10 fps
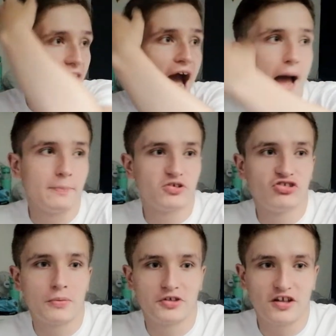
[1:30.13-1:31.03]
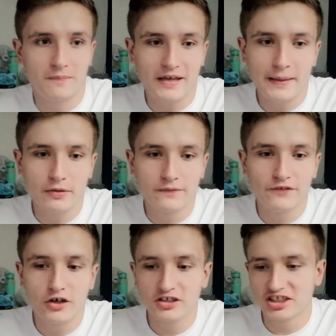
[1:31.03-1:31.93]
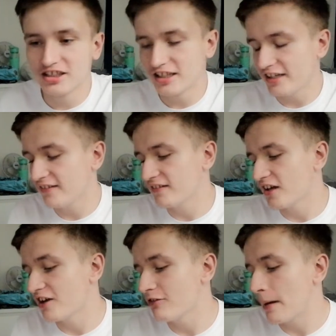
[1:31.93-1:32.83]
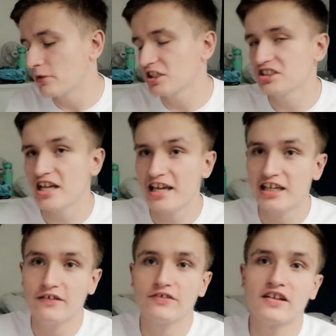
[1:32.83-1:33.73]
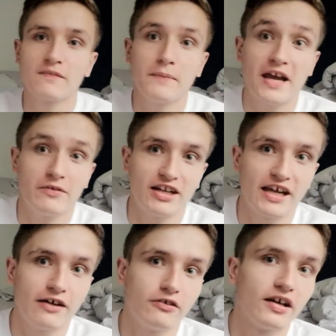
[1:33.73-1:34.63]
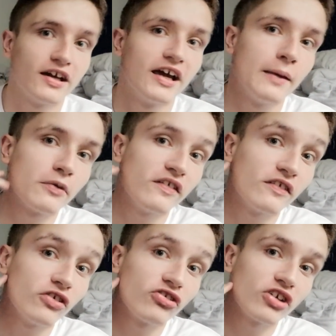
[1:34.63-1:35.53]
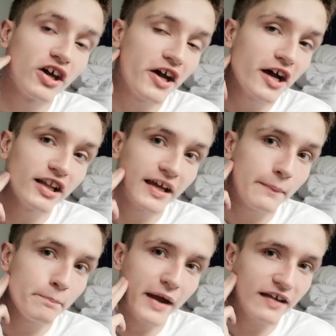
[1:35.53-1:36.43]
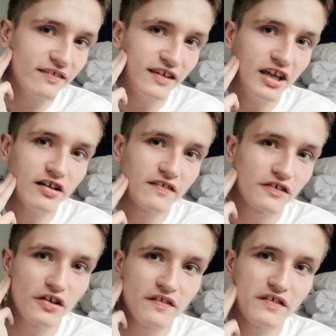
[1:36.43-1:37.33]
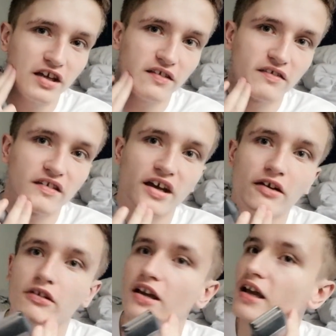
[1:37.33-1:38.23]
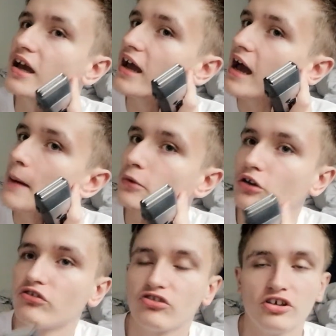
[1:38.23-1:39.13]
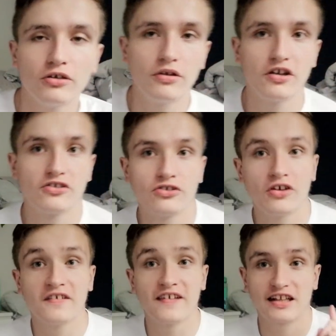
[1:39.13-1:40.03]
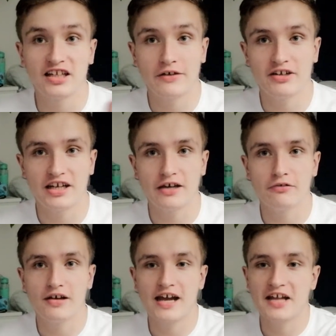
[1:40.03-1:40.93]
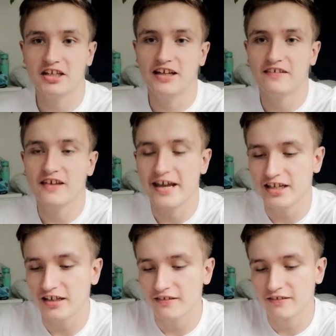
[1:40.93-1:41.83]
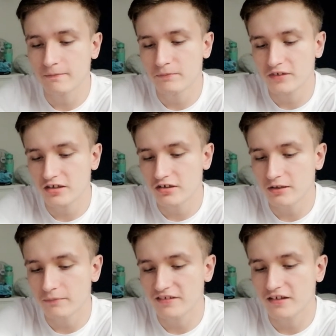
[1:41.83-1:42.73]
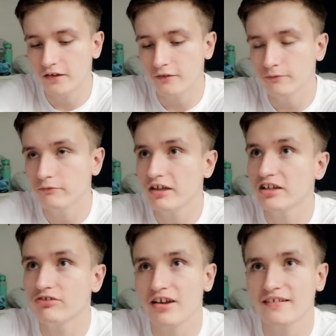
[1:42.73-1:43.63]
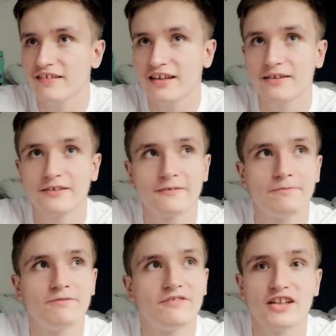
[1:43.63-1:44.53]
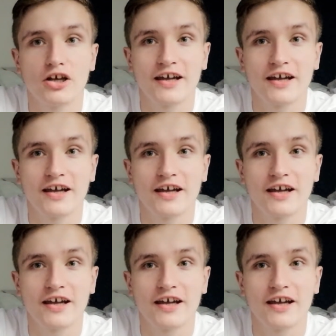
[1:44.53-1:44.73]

I'm just not one of those people, unfortunately, so I'm going to shave this beard right now um, because it's just curly and matty and disgusting, so I'm going to do exactly that right now, and I need to edit, um, so interesting vlog